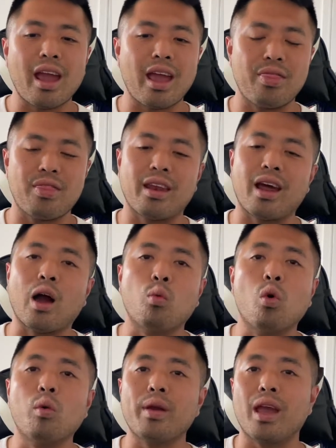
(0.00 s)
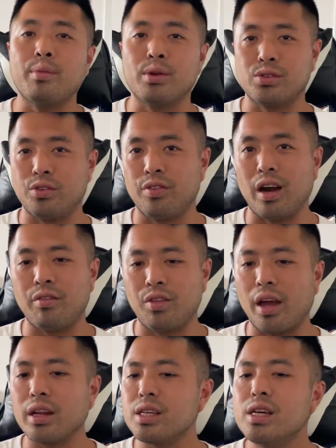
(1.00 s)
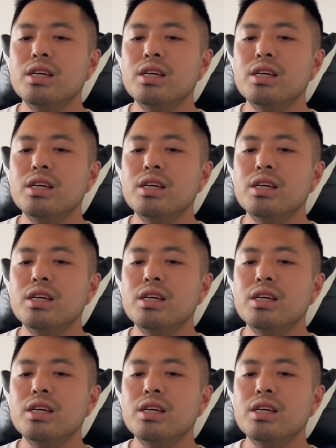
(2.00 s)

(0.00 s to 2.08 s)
and then I won't be able to survive that.